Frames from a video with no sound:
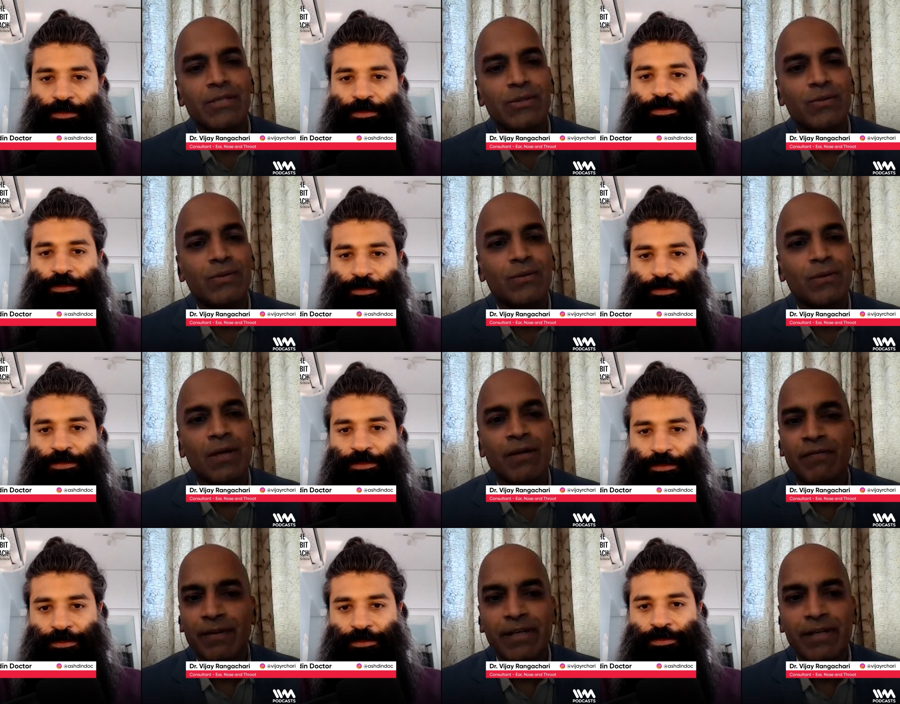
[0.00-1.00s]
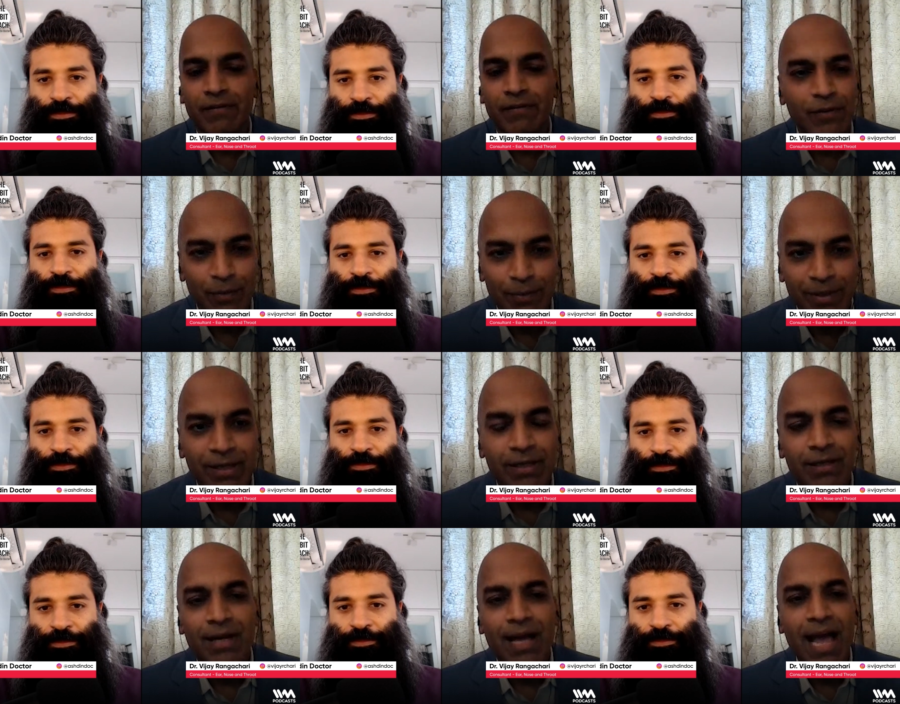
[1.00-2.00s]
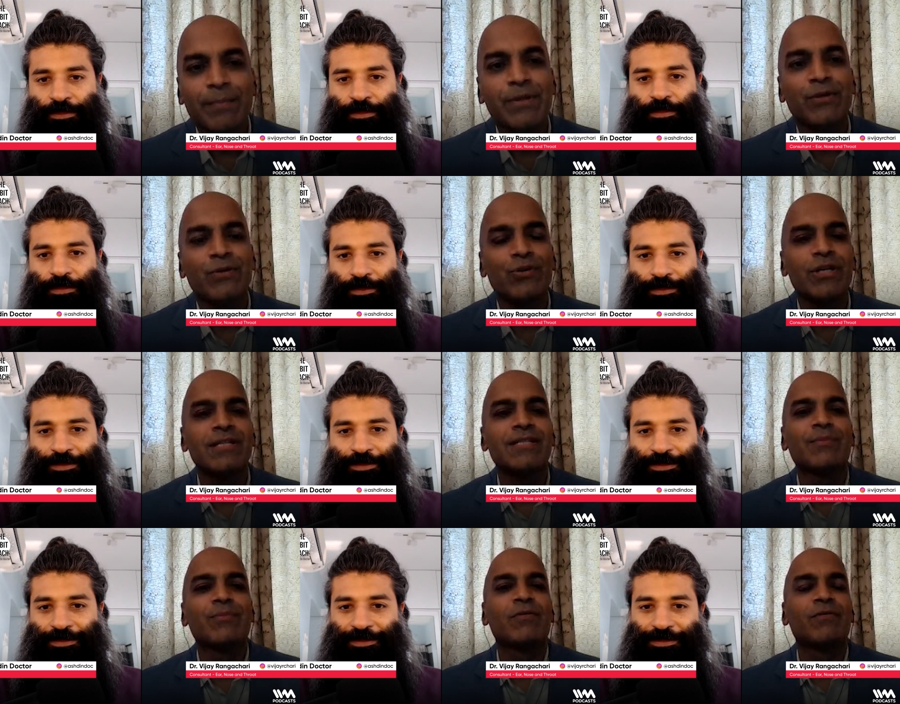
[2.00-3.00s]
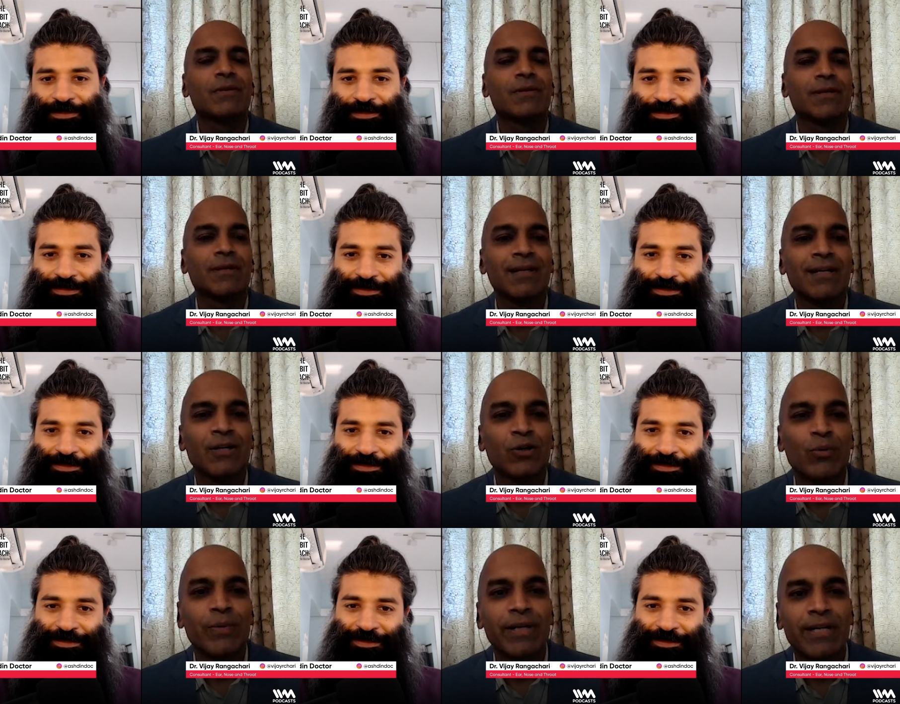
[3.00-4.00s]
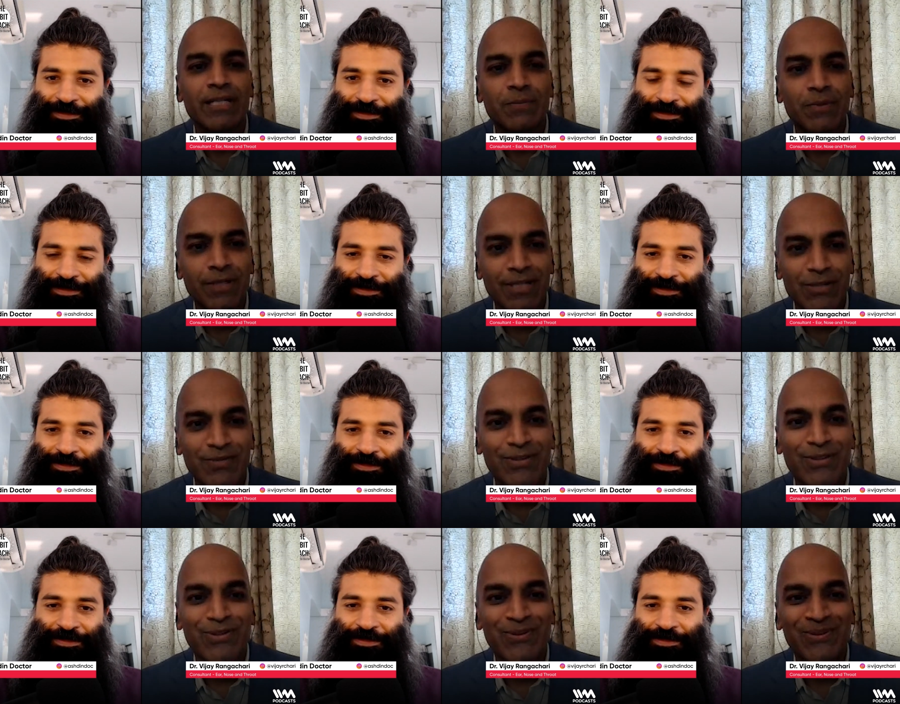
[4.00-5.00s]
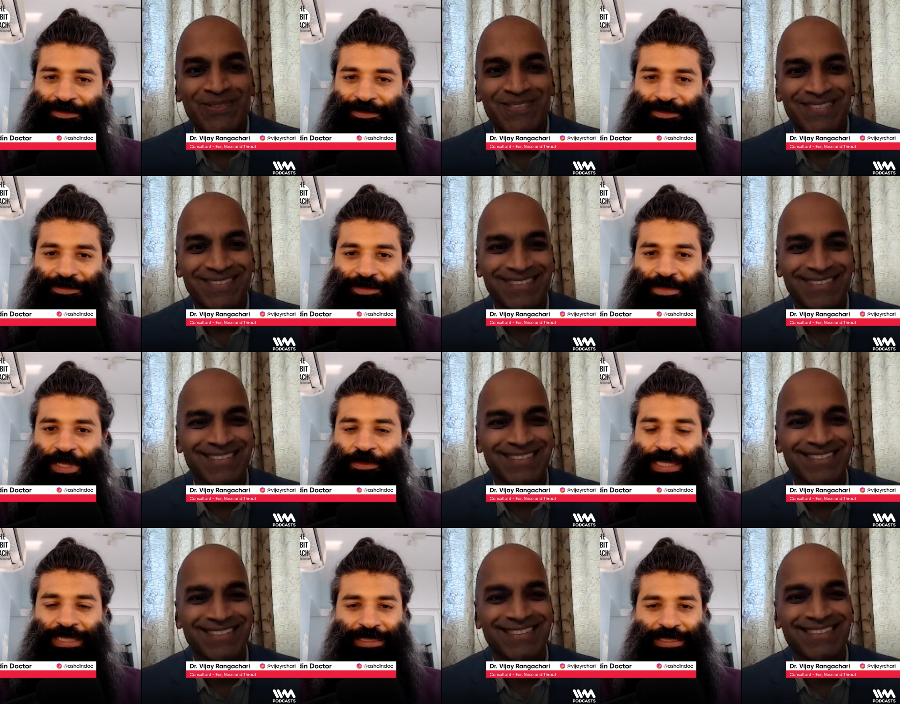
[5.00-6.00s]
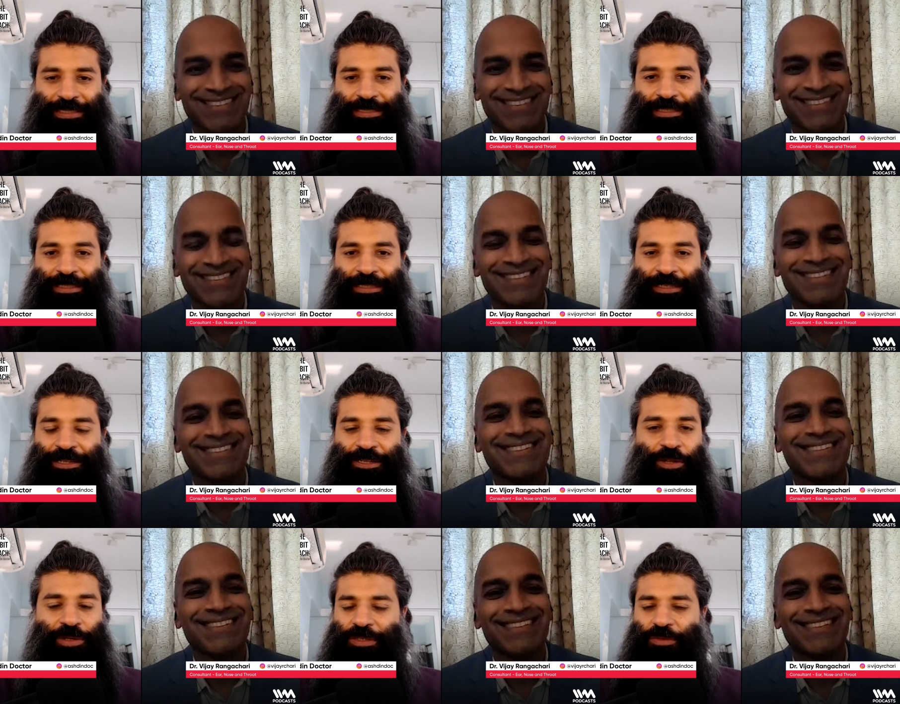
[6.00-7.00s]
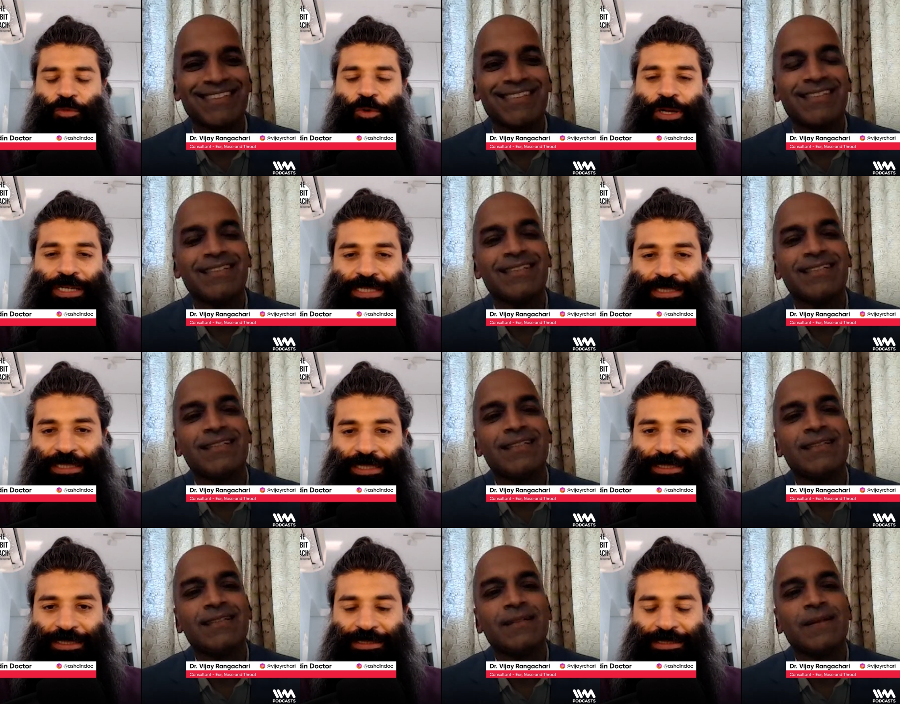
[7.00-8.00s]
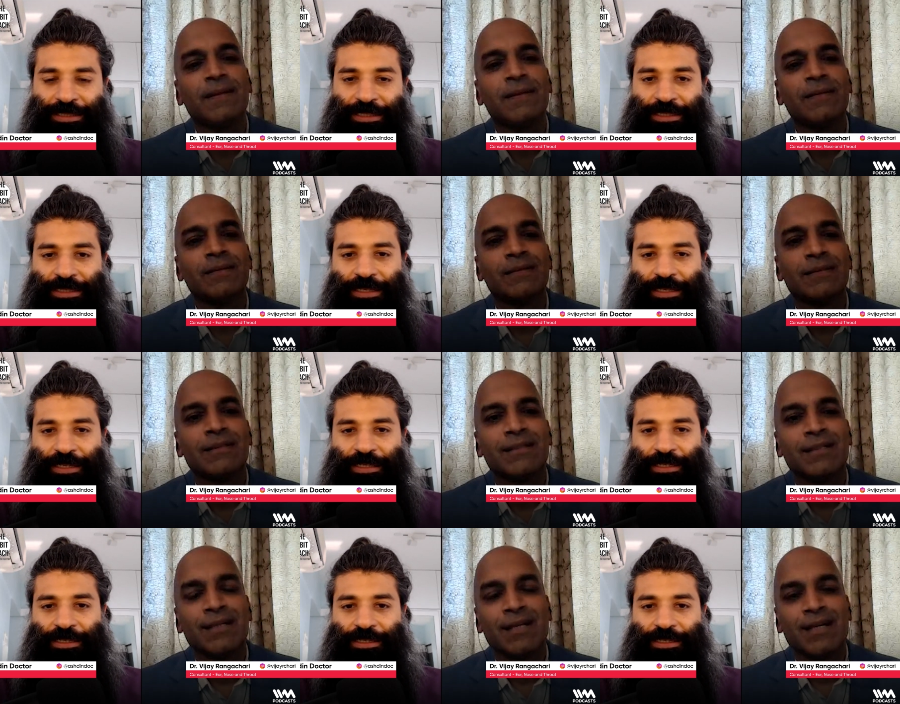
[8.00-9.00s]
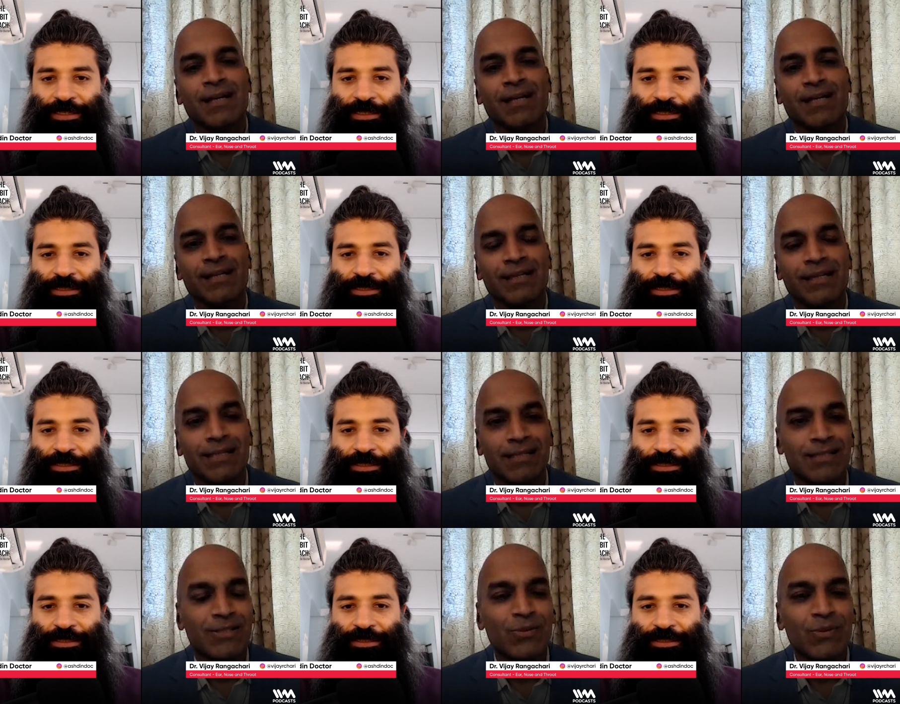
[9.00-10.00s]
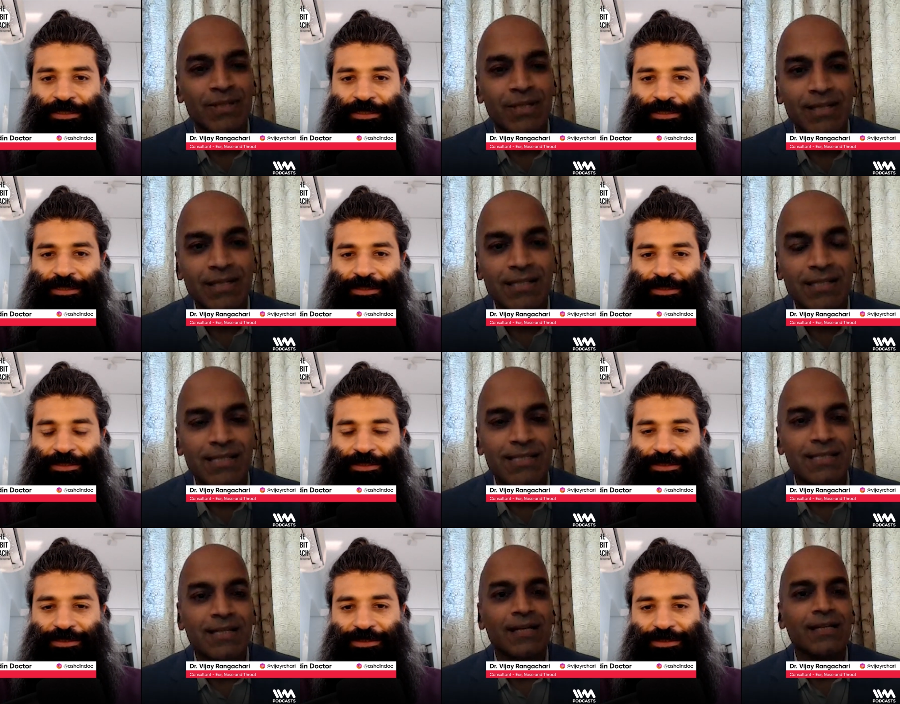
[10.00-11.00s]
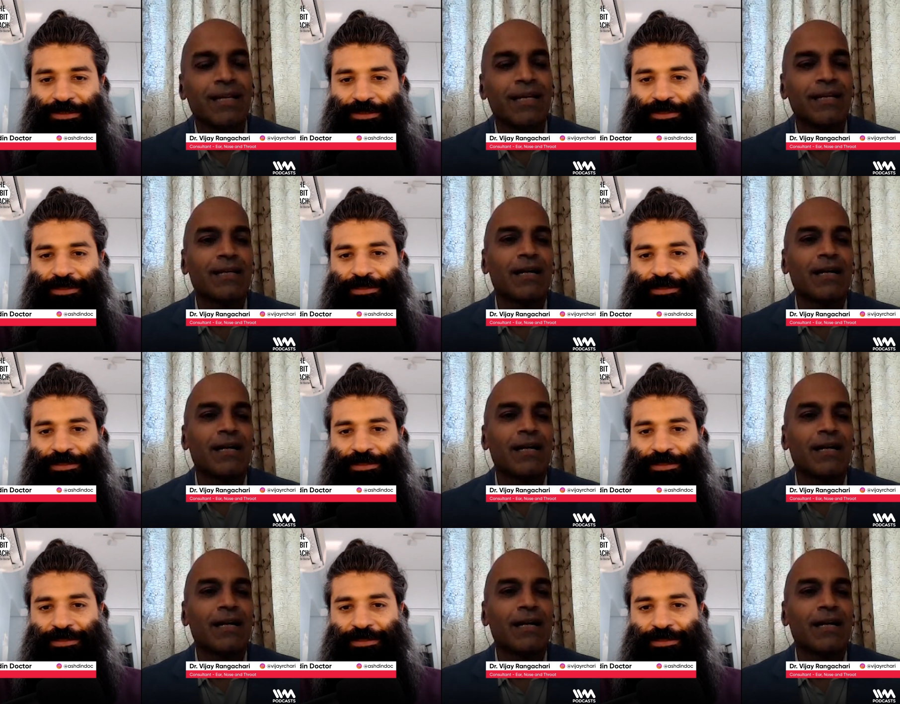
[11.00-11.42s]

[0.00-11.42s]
Speaker 1: So we will be happy to share some of our domain expertise with you.
Speaker 2: Amazing. Doctor, what is tinnitus?
Speaker 1: Yes. So tinnitus is uh, like